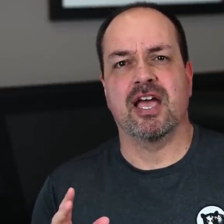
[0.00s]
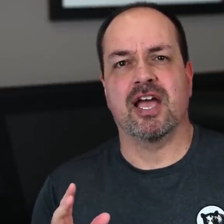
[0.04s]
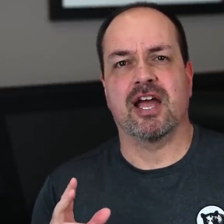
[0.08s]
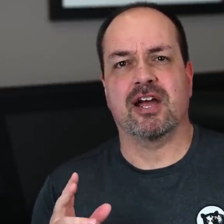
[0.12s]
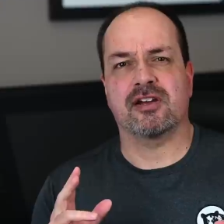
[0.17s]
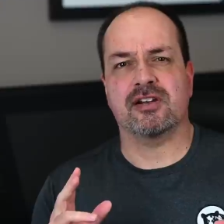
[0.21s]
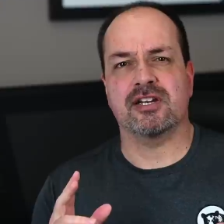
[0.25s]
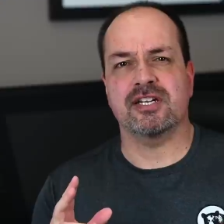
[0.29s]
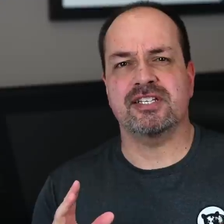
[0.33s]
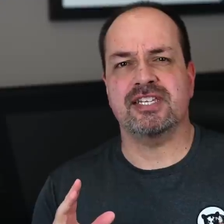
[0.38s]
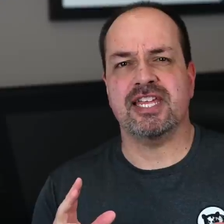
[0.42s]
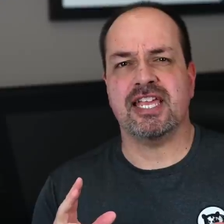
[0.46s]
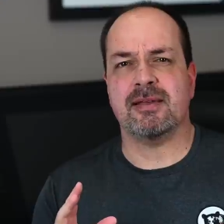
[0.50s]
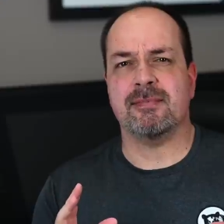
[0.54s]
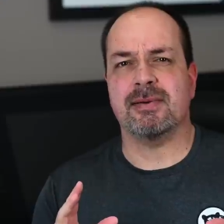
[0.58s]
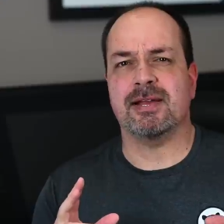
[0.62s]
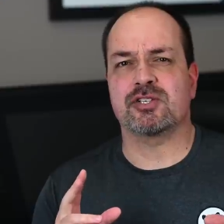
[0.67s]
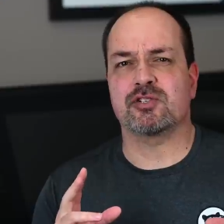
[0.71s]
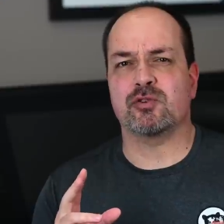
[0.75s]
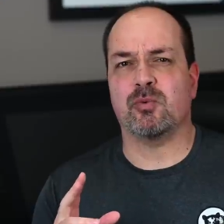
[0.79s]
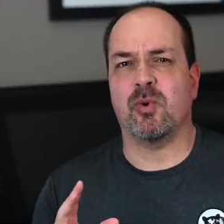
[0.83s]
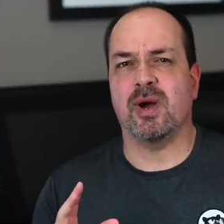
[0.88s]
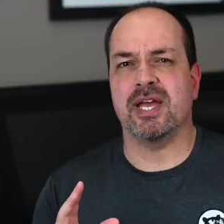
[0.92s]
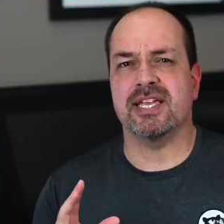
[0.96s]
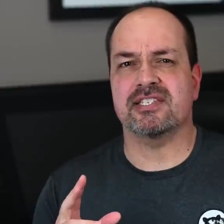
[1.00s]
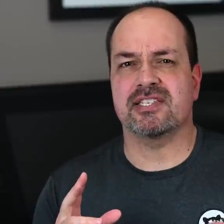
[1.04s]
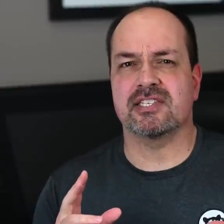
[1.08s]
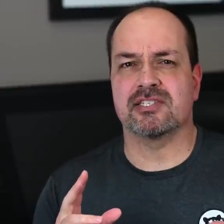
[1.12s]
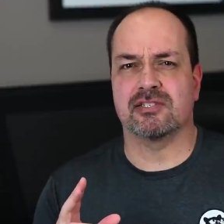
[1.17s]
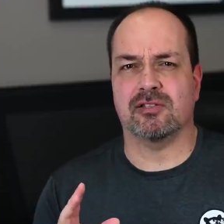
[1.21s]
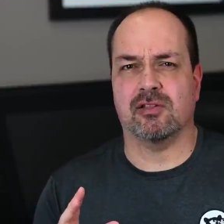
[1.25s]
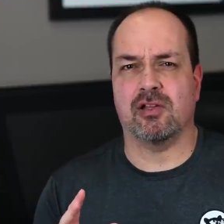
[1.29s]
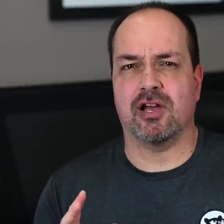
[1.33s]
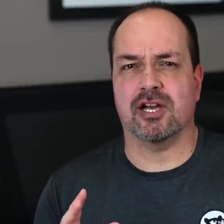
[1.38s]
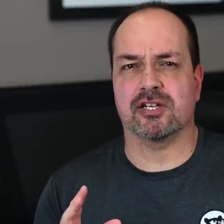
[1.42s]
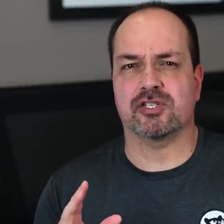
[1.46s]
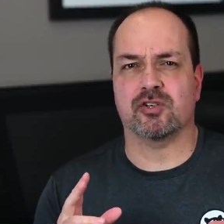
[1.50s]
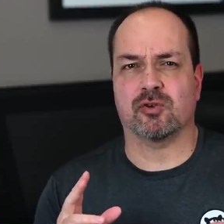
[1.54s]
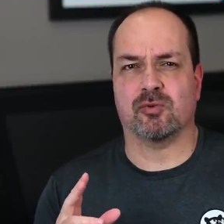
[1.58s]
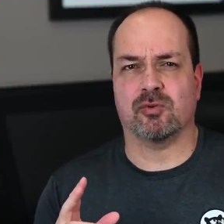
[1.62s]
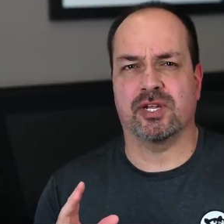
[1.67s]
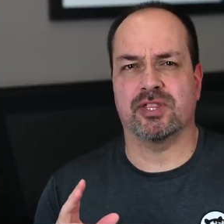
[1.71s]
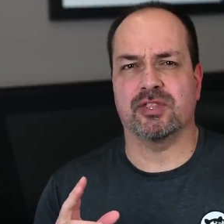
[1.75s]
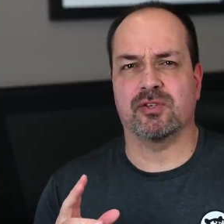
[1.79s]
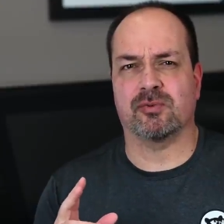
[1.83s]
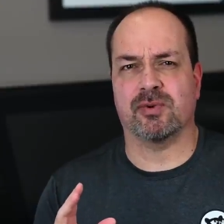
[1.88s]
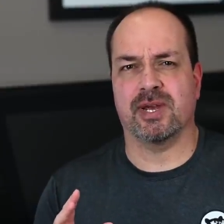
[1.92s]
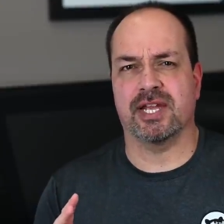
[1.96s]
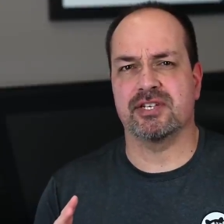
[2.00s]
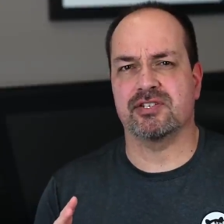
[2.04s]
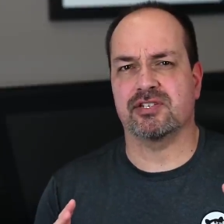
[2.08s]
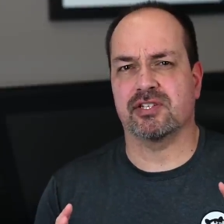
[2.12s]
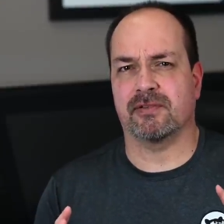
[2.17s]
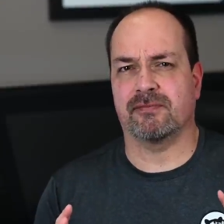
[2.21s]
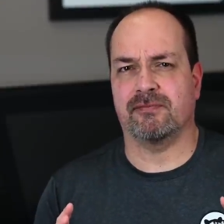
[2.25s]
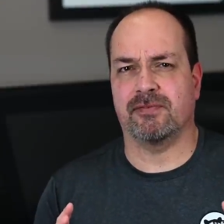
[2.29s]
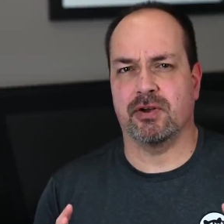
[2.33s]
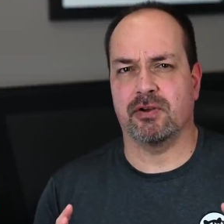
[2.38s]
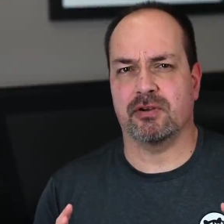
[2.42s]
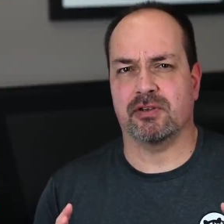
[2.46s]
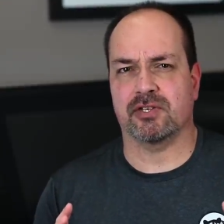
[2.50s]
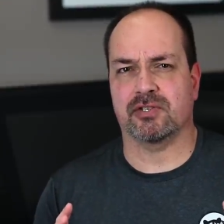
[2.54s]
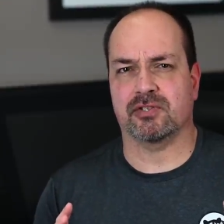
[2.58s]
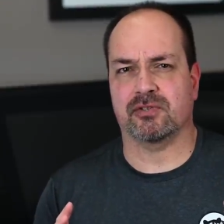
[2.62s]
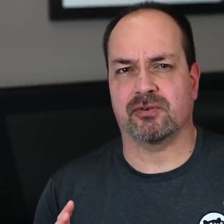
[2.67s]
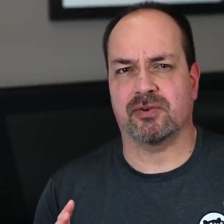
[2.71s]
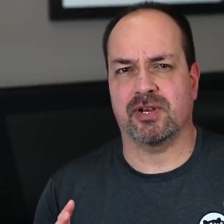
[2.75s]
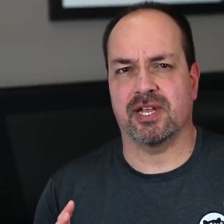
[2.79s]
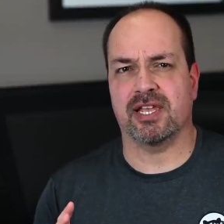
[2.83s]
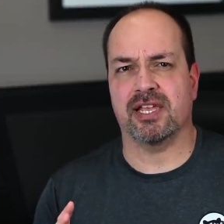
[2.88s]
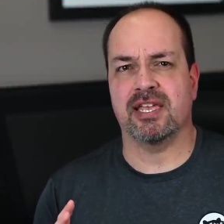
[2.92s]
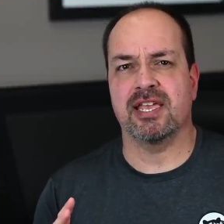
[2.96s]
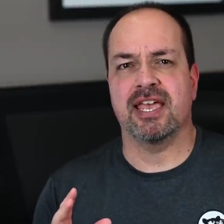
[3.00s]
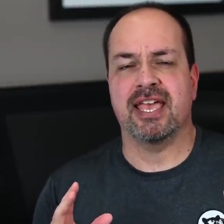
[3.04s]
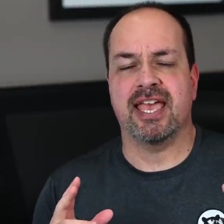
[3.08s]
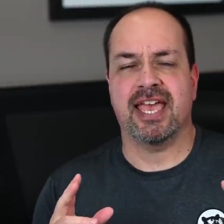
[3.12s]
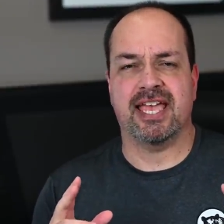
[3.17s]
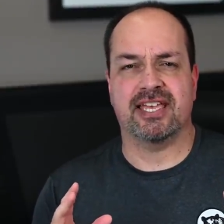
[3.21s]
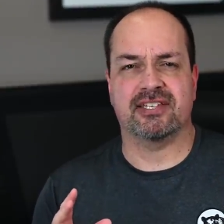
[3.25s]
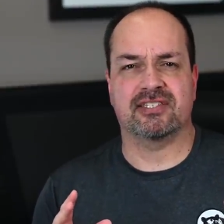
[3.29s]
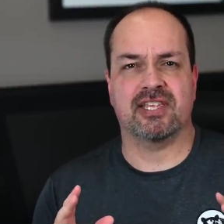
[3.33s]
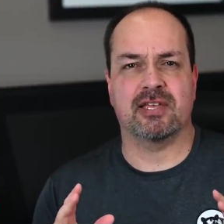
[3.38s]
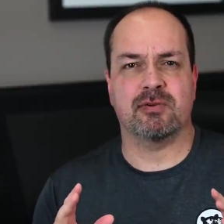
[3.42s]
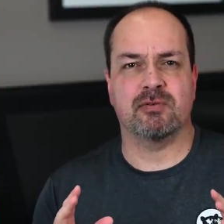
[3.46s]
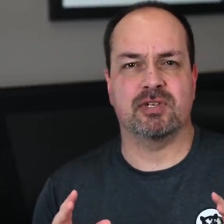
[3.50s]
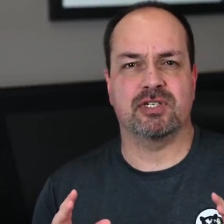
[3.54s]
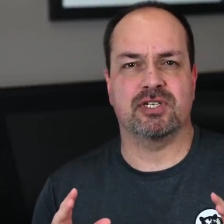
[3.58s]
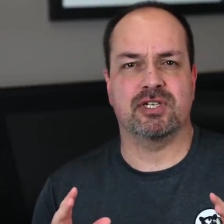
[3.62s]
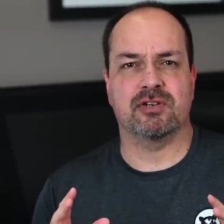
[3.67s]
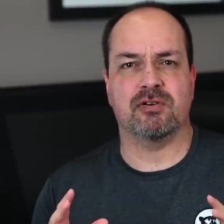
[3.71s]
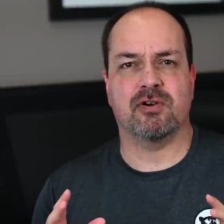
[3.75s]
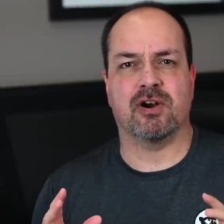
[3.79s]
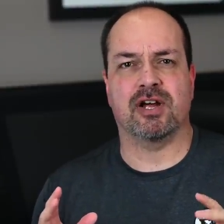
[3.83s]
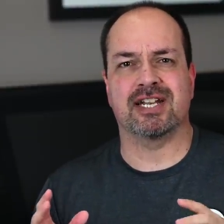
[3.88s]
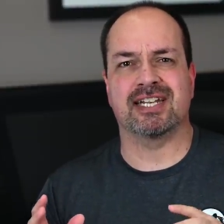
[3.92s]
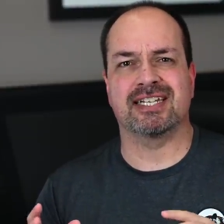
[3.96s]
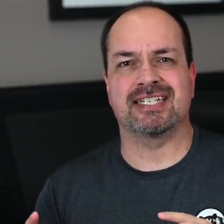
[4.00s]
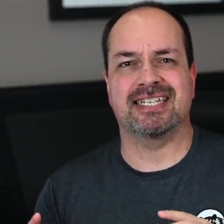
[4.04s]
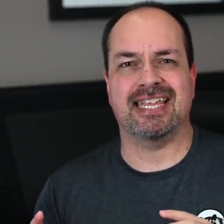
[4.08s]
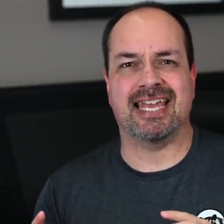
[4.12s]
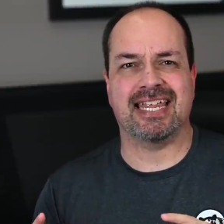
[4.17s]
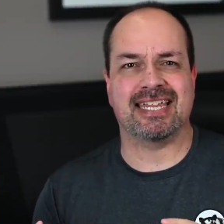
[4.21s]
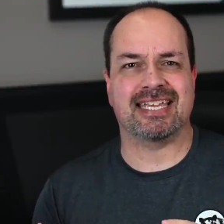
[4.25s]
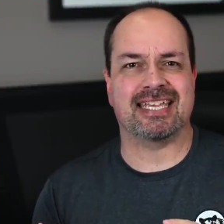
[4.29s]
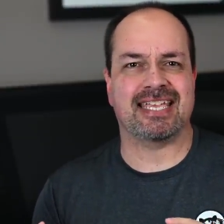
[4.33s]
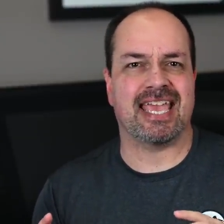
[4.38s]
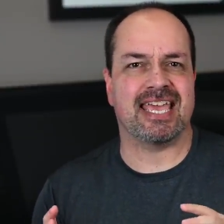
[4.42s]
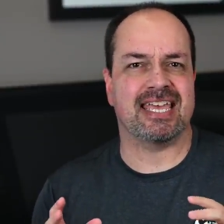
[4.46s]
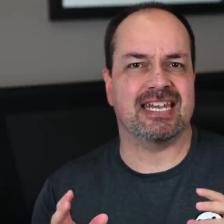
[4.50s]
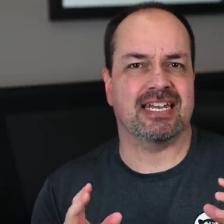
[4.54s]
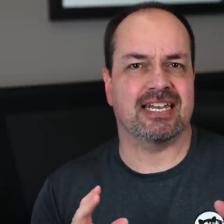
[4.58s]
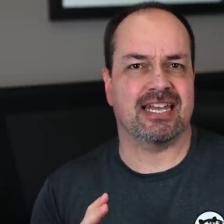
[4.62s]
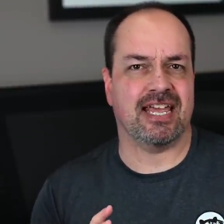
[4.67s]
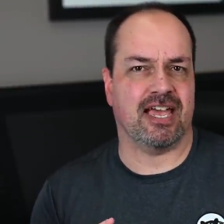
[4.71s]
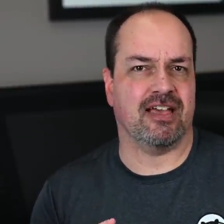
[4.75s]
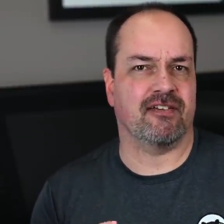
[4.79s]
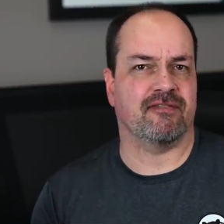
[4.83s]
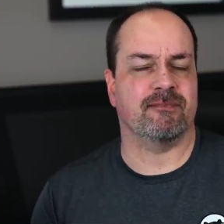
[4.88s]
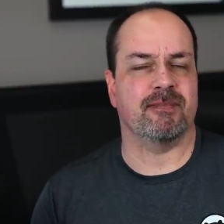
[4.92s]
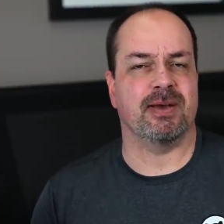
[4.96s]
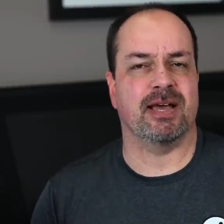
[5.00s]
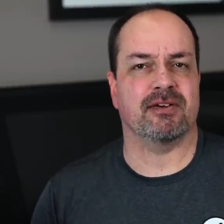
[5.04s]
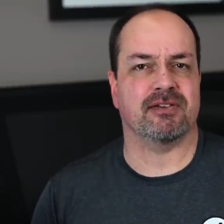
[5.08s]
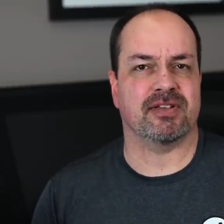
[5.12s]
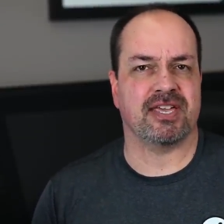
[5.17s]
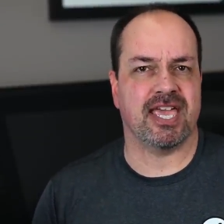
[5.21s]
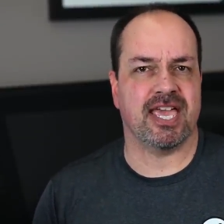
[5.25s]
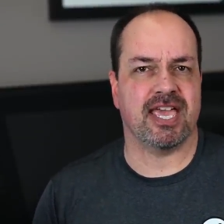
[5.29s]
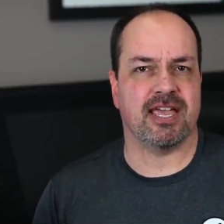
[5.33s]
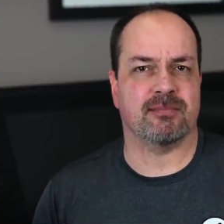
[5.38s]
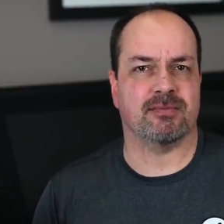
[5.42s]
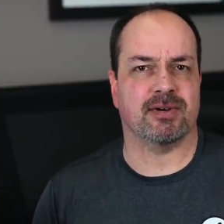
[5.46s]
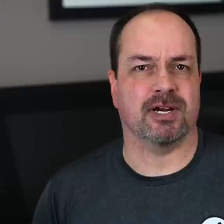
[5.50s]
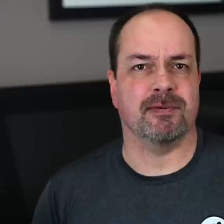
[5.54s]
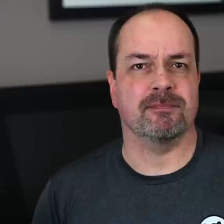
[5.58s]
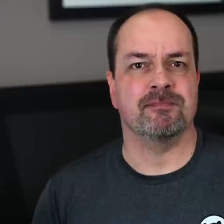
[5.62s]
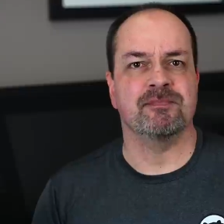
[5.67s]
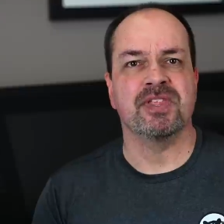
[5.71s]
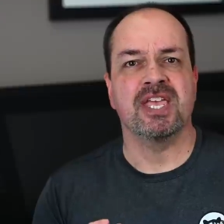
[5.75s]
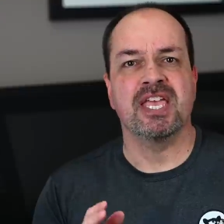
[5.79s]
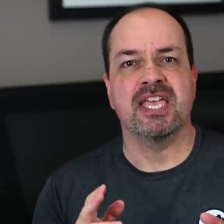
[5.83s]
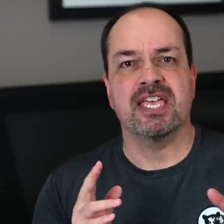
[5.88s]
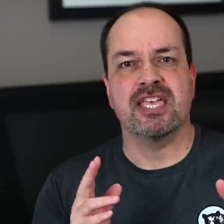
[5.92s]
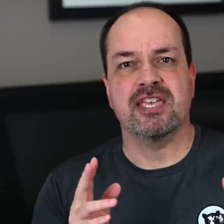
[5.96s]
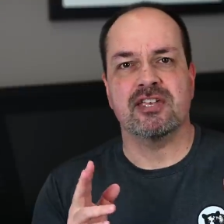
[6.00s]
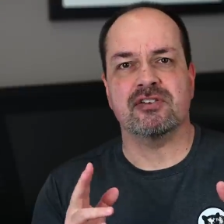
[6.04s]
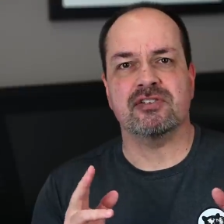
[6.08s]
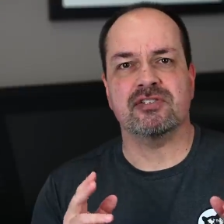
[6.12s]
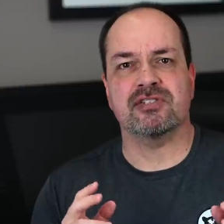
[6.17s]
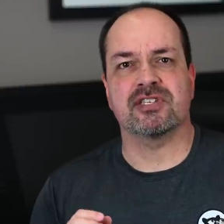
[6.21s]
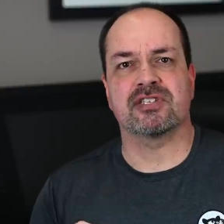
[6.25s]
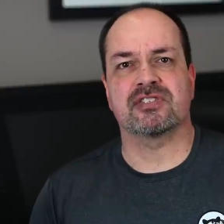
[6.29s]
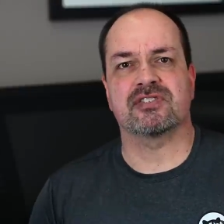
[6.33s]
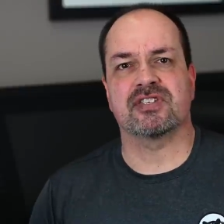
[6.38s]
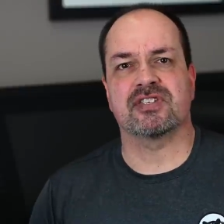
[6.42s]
are going to take about twice as long to run the range of the focus ring as they would do on a dedicated F-mount camera. Here's the